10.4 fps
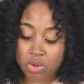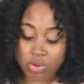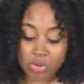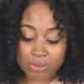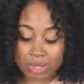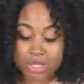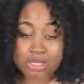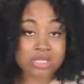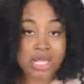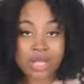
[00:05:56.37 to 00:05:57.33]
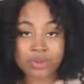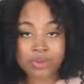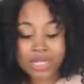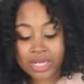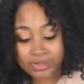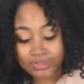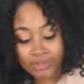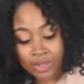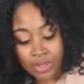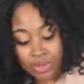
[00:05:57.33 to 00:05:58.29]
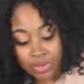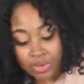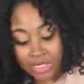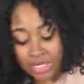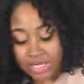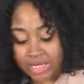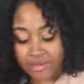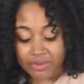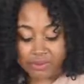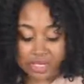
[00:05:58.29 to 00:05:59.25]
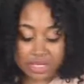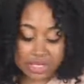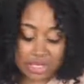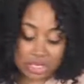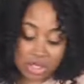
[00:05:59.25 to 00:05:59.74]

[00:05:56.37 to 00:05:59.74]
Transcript: Or you can make a stock with that. Utilize every piece.